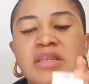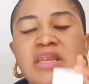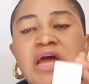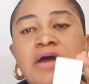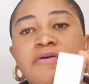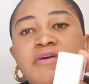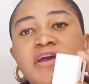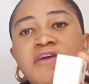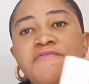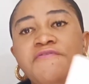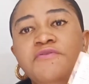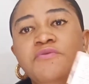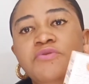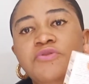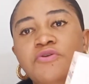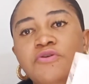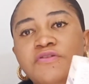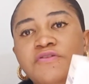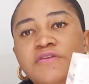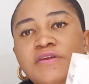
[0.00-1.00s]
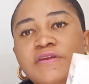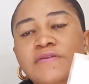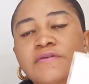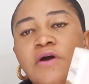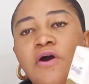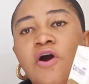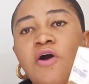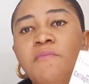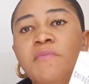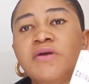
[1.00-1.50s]
Now, if you
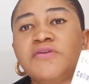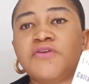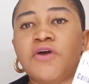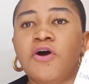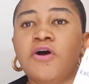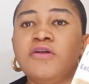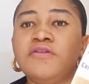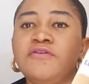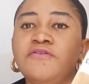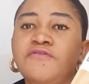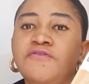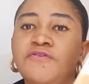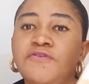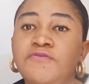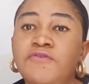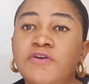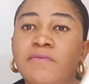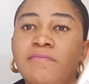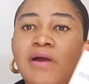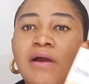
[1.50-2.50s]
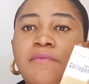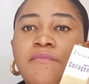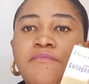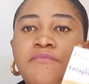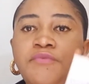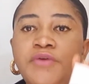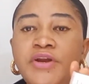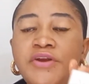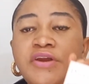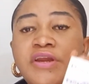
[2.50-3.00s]
notice, almost all the serum
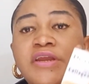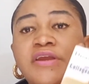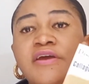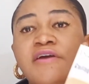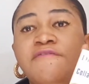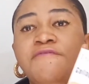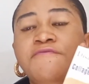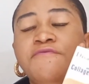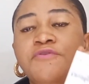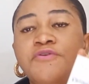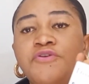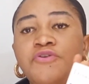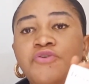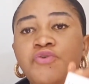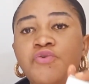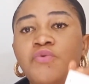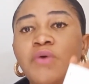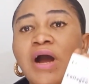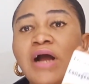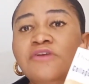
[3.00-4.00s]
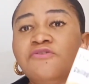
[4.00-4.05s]
I'm reading here for you